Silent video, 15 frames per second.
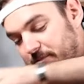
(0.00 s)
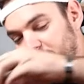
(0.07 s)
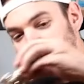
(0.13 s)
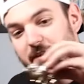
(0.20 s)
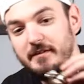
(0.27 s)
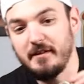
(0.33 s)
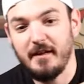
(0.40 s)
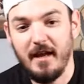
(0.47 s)

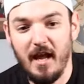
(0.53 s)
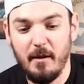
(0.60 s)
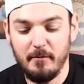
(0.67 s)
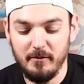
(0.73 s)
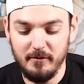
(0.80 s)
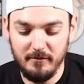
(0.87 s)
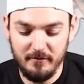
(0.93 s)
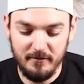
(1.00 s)
here's a
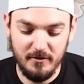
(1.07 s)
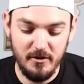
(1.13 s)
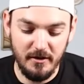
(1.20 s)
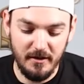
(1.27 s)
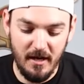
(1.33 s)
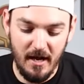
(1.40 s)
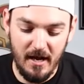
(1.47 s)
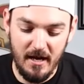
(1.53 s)
camel. You can
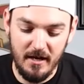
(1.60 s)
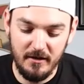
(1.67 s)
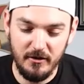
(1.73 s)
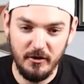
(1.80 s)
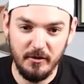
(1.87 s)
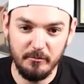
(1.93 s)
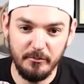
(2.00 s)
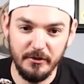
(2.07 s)
ha- you
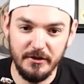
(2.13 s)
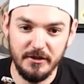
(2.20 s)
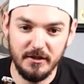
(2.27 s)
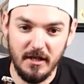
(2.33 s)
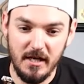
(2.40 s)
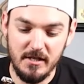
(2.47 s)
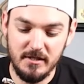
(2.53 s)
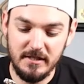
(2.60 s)
can put your
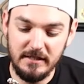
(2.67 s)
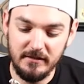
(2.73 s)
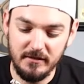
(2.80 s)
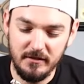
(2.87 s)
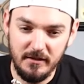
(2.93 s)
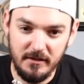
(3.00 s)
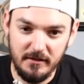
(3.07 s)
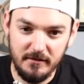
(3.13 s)
hashish in
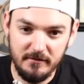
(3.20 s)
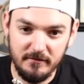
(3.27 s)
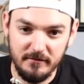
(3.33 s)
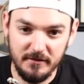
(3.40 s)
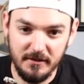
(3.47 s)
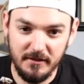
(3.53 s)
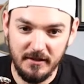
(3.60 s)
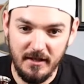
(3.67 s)
here.
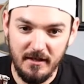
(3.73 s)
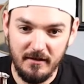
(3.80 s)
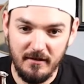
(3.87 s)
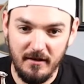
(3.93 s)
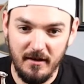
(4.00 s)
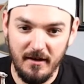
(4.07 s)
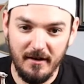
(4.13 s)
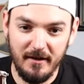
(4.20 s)
Look at that.
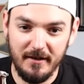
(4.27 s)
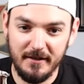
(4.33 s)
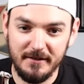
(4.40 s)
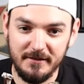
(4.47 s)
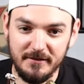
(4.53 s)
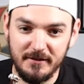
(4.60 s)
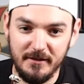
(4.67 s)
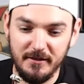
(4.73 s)
Nice,
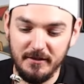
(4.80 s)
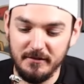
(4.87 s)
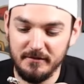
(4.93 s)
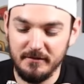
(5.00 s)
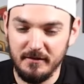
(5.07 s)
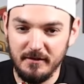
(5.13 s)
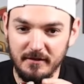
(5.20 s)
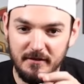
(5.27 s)
dude.
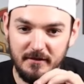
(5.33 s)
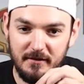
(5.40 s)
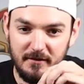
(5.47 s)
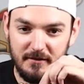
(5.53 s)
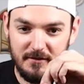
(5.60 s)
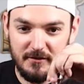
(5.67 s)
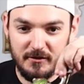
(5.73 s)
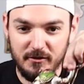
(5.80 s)

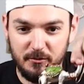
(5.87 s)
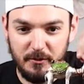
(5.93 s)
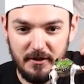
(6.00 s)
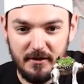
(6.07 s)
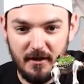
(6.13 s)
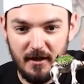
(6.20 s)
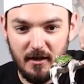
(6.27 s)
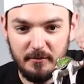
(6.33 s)
Sweet
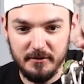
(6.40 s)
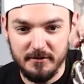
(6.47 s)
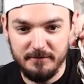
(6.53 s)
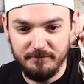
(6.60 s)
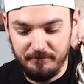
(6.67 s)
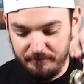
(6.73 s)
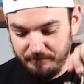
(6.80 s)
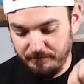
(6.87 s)
camel.
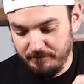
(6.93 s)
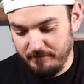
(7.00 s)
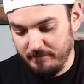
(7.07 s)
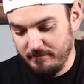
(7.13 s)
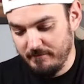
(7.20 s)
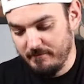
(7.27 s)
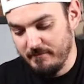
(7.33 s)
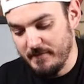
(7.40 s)

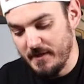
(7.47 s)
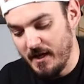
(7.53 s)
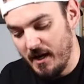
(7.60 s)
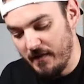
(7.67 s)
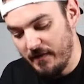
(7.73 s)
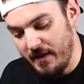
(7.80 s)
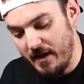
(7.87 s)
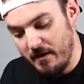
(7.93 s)

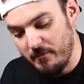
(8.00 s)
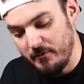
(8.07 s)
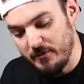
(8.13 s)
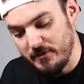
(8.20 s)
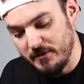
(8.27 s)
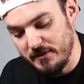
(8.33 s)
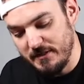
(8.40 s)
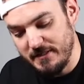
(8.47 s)
Got that
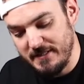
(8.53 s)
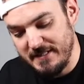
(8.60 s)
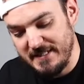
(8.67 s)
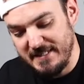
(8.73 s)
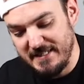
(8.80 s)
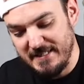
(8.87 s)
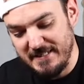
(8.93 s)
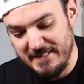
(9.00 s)
one.
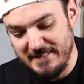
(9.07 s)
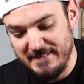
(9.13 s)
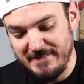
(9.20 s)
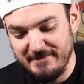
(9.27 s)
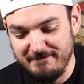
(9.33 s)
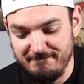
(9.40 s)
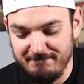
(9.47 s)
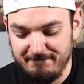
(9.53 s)

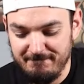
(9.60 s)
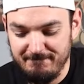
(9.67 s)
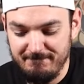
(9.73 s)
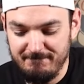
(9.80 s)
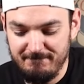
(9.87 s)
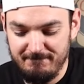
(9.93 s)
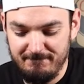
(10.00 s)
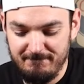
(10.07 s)

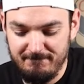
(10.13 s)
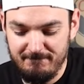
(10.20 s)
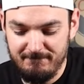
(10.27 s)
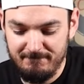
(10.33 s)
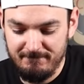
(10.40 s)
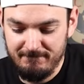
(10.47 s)
And